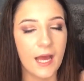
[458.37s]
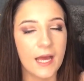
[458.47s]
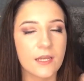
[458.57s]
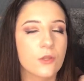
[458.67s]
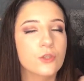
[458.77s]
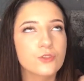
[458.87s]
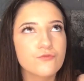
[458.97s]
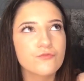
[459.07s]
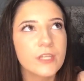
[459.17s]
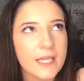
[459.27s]
and it
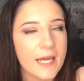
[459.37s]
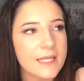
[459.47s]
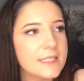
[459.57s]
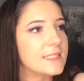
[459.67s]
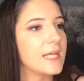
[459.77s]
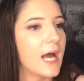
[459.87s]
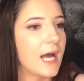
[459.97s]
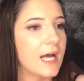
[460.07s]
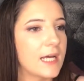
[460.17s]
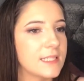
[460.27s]
looked really nice
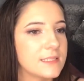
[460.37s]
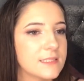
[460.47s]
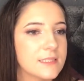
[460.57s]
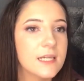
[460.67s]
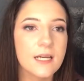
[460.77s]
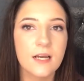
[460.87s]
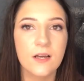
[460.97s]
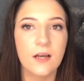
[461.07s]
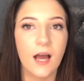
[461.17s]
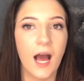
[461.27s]
and
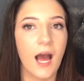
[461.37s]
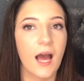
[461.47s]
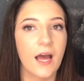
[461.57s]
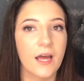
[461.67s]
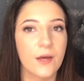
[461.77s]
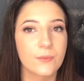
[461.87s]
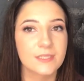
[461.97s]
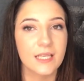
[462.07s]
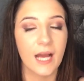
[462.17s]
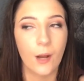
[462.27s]
I was
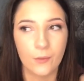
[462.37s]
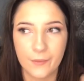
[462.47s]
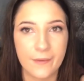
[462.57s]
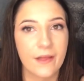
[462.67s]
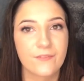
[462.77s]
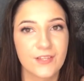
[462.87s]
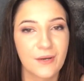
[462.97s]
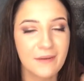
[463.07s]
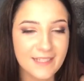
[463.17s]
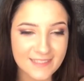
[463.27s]
like, I want to wear that for
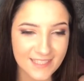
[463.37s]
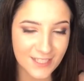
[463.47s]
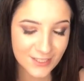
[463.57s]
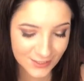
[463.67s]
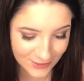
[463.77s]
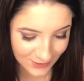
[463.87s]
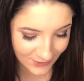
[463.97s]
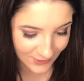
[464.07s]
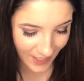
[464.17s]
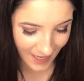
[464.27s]
Little Mix.
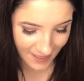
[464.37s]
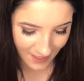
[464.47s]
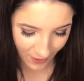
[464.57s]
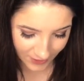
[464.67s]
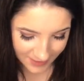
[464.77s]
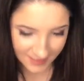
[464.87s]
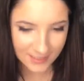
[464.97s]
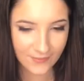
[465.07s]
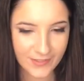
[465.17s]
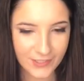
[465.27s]
So I
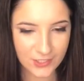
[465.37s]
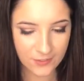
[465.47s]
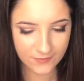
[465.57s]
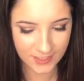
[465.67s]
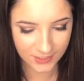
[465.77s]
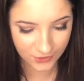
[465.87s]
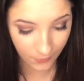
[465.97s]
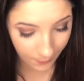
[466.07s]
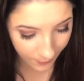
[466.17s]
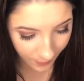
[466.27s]
hunted around the shop for this
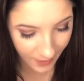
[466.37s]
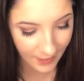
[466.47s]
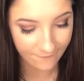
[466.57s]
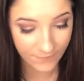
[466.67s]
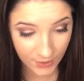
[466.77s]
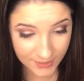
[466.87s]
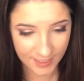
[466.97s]
jumper and I found